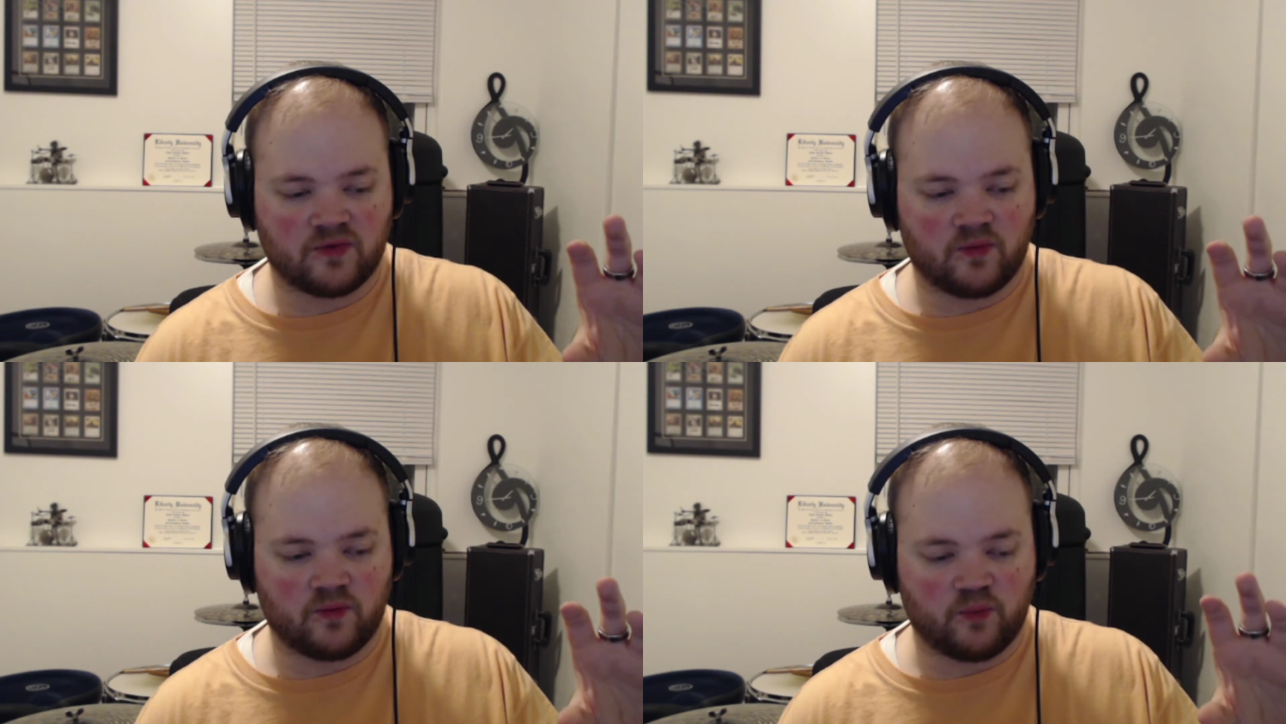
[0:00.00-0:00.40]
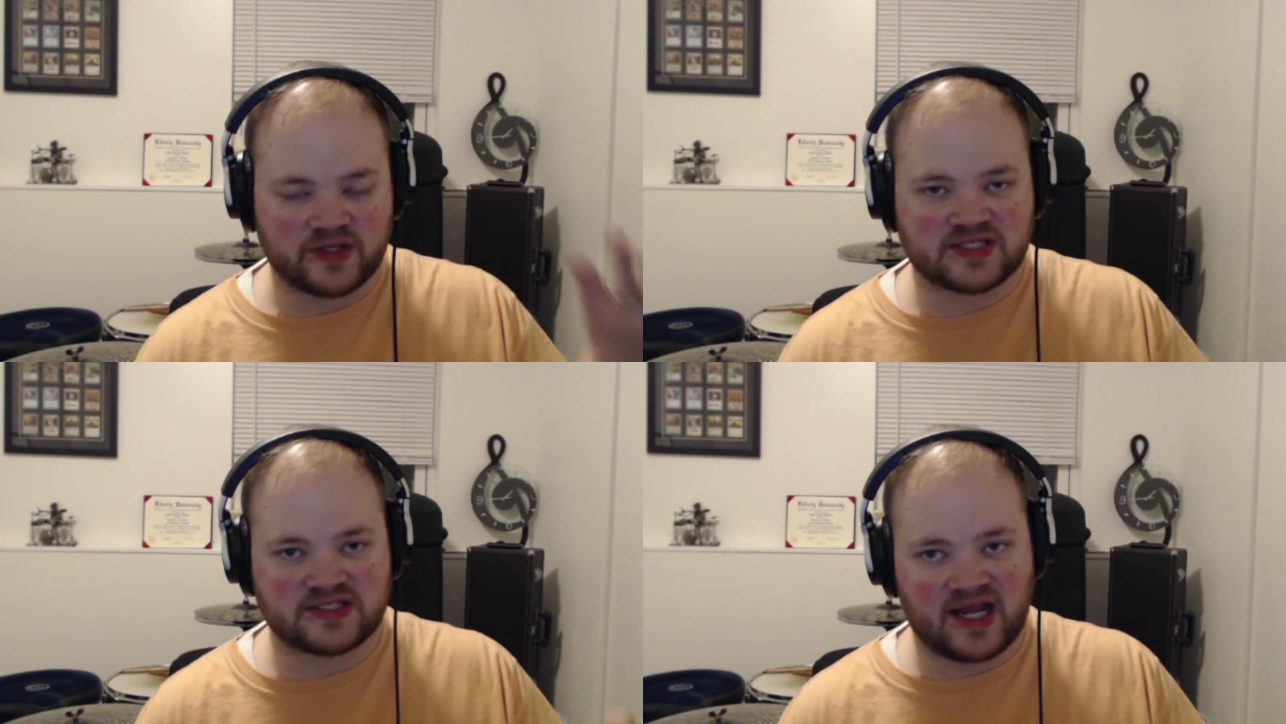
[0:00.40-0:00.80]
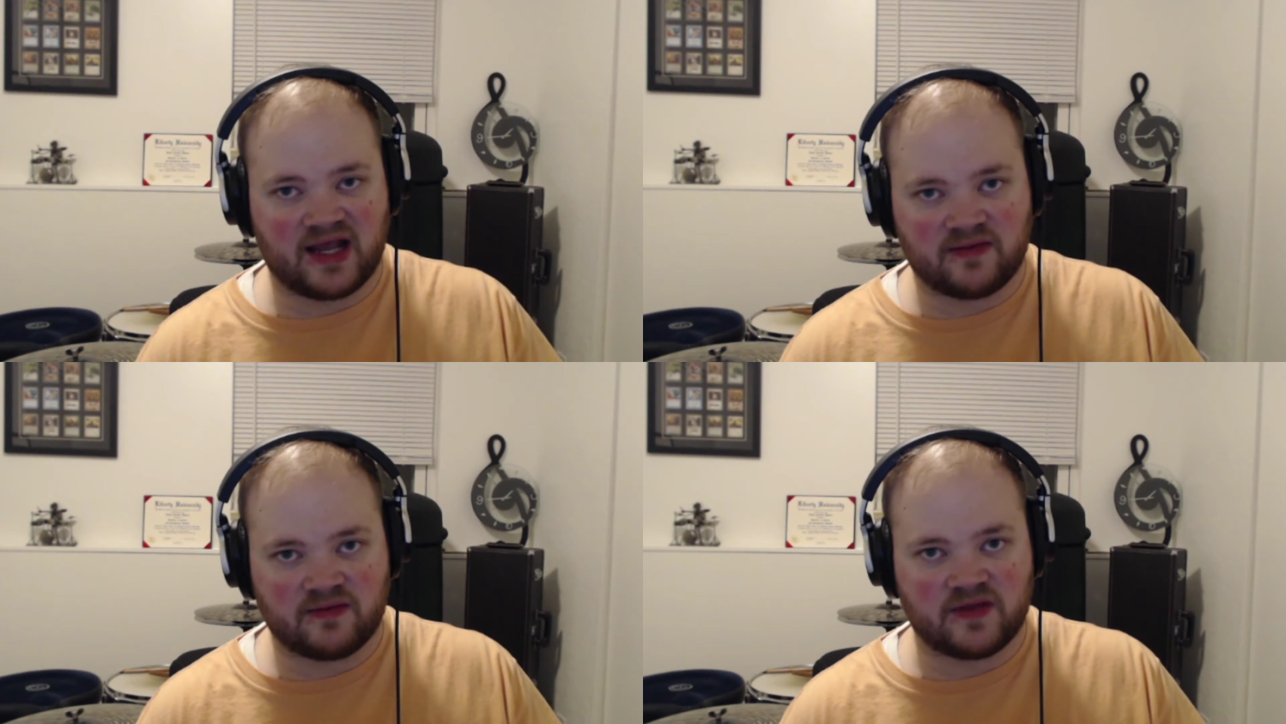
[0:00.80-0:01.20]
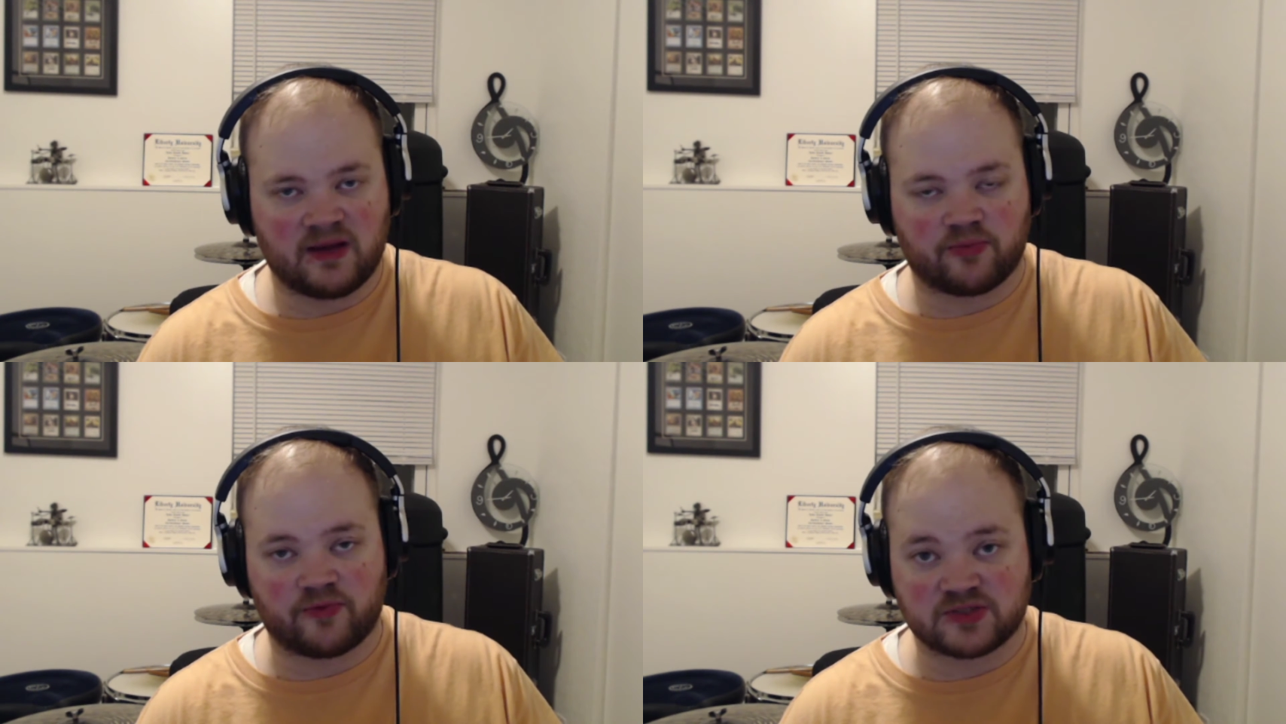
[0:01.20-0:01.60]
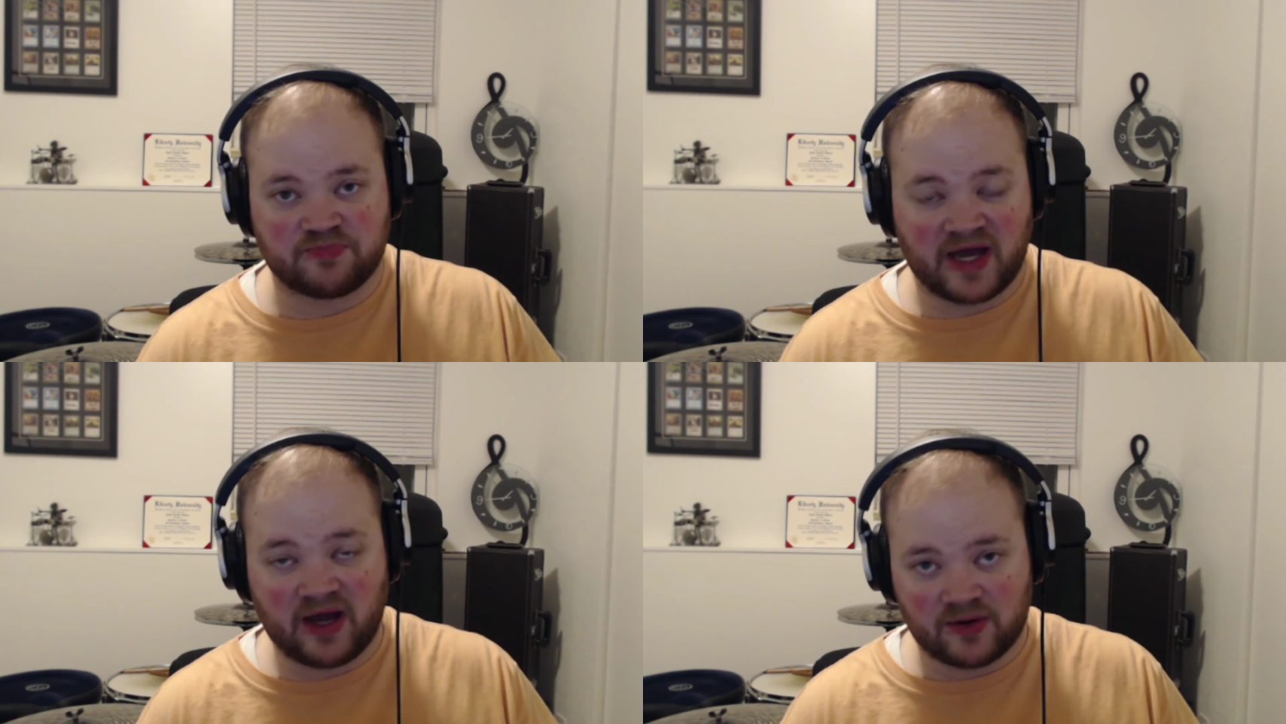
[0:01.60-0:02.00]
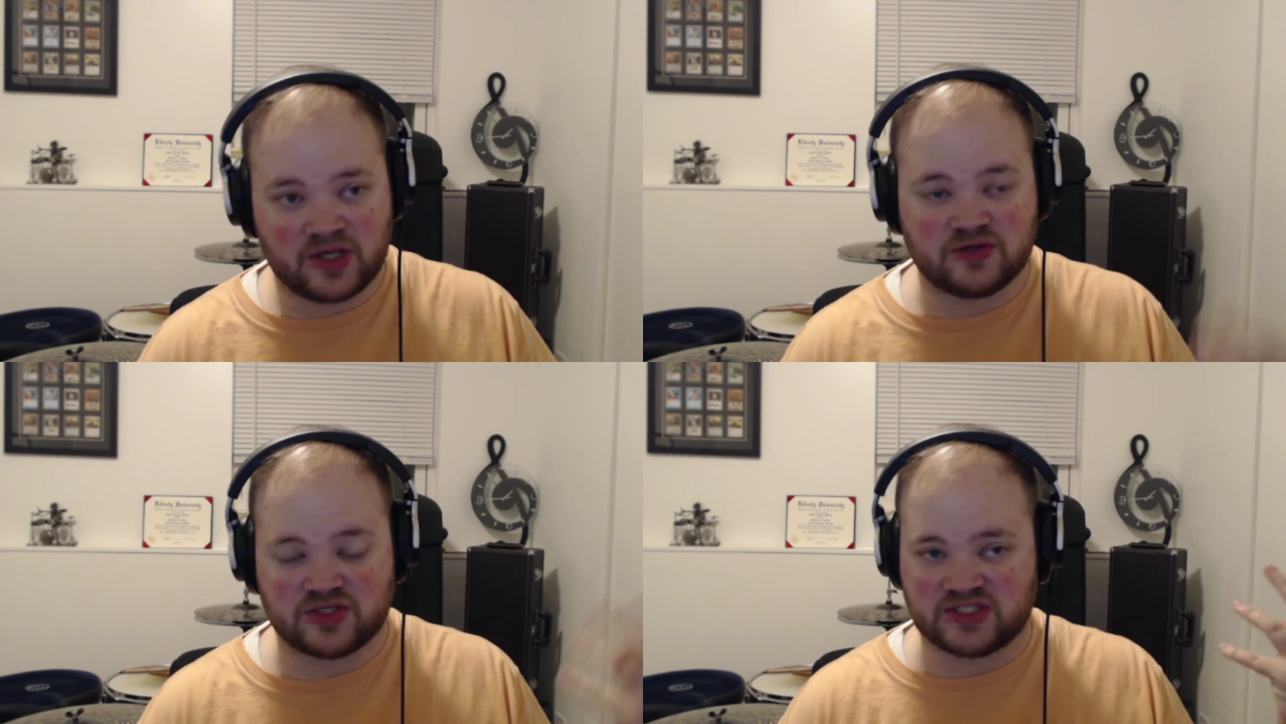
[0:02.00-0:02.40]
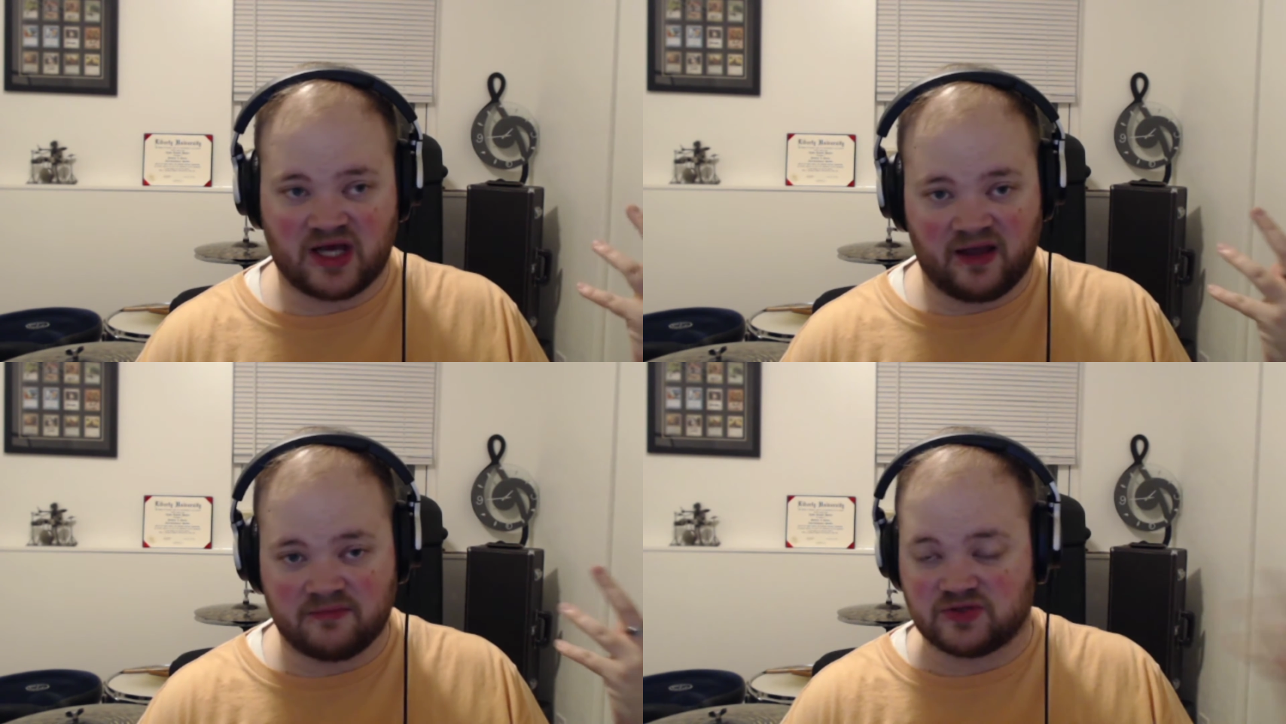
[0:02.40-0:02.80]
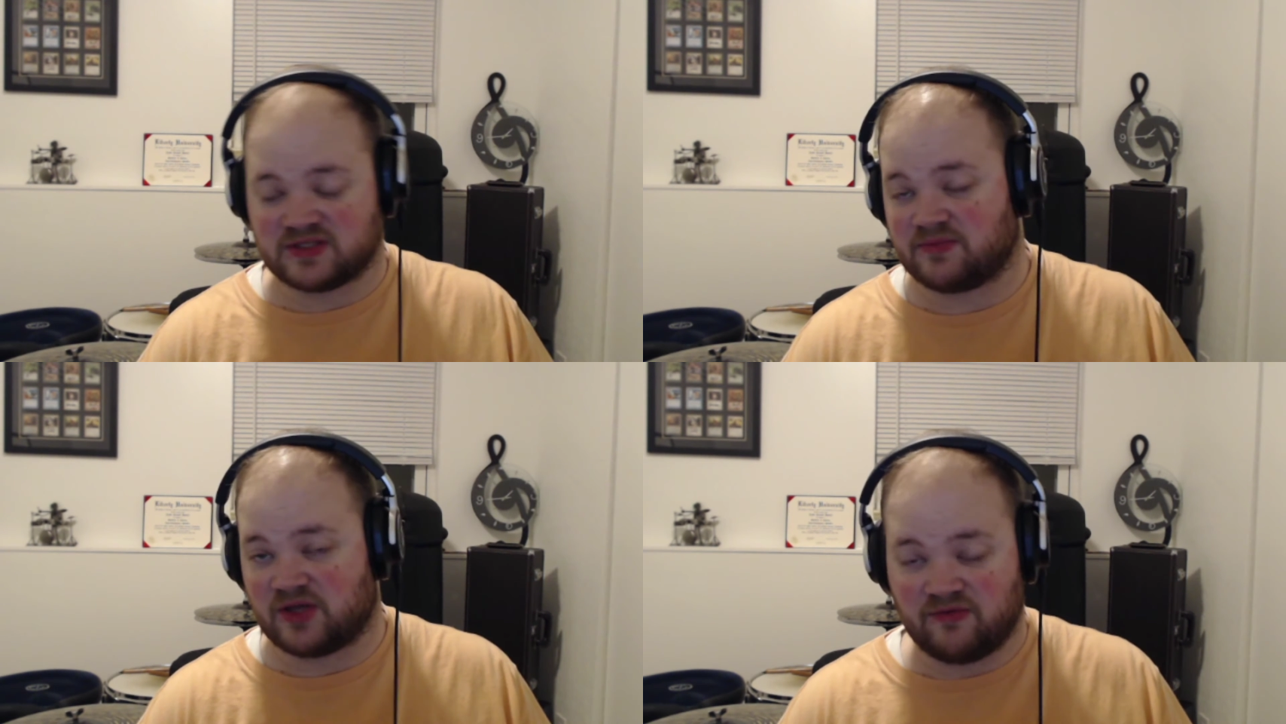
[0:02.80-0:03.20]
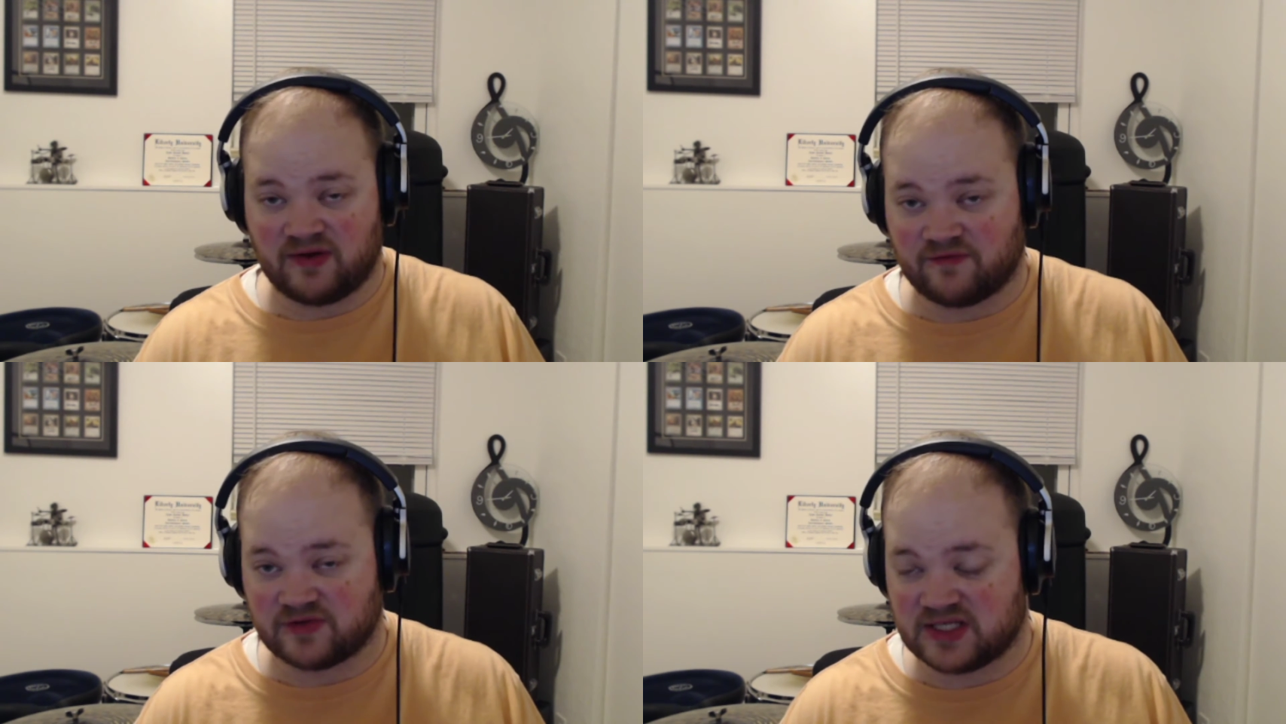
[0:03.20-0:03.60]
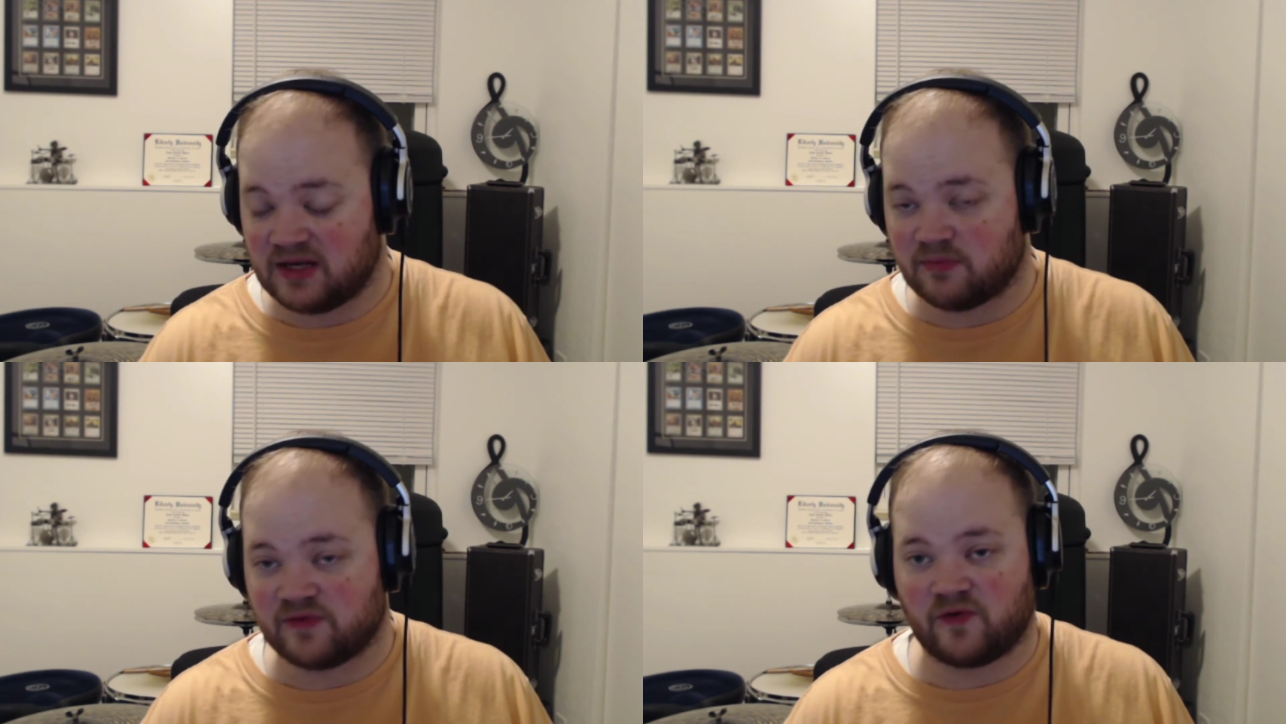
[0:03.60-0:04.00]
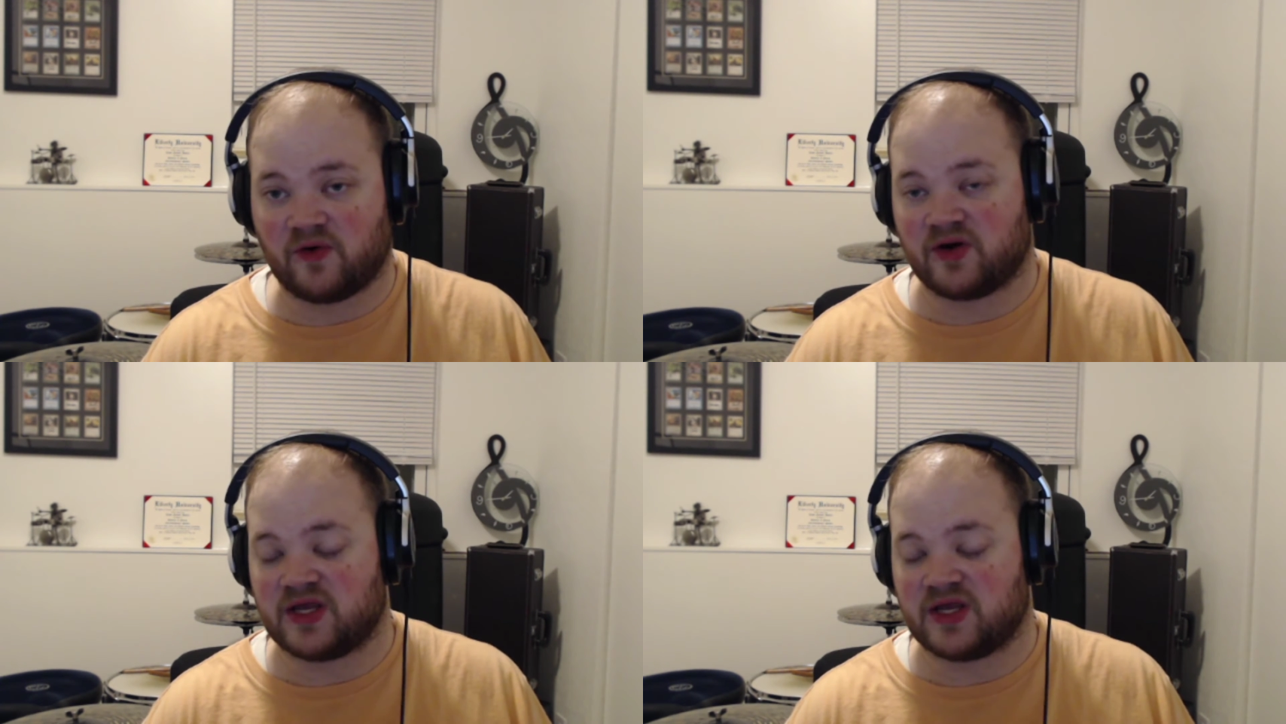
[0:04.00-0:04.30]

withstand the Emperor's power. You just saw him do something you've never seen before.